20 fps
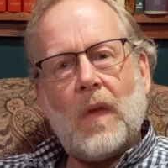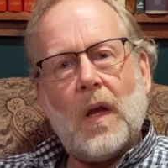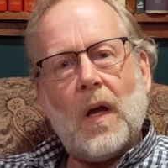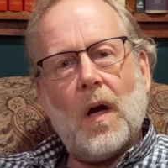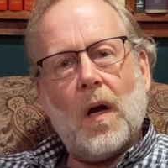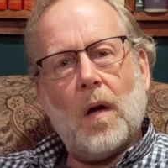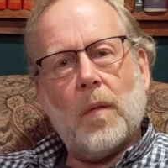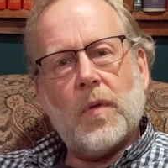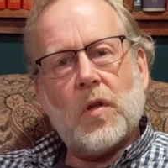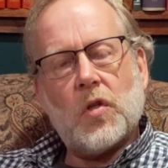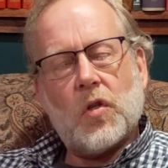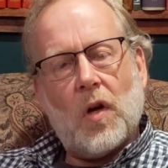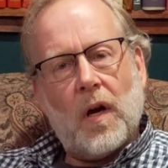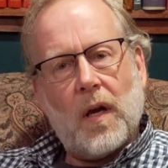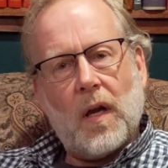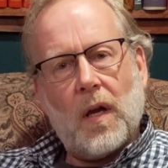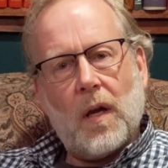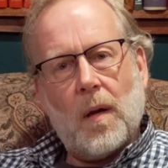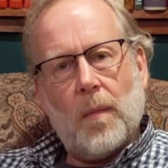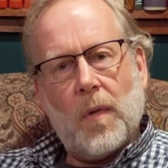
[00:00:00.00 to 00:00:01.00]
I'll be
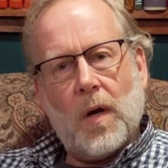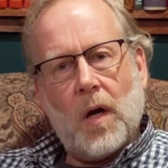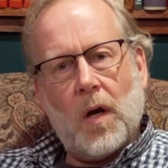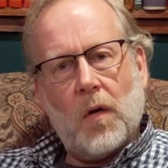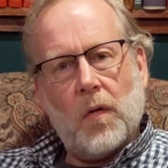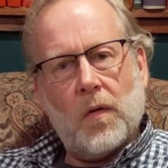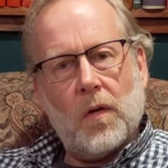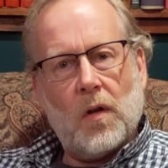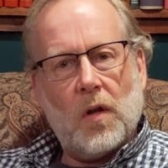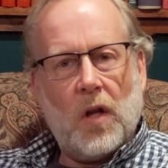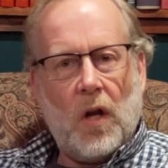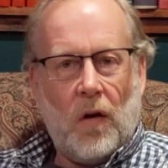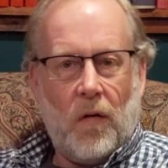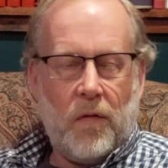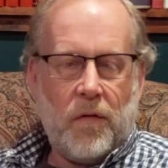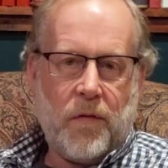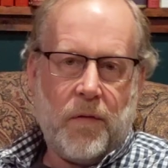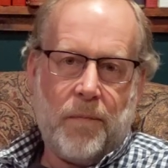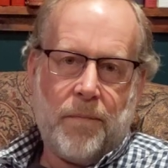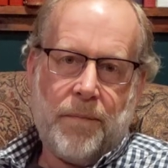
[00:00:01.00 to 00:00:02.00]
talking about
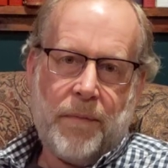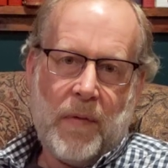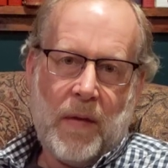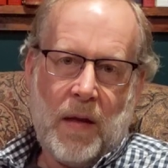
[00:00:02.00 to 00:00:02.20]
love.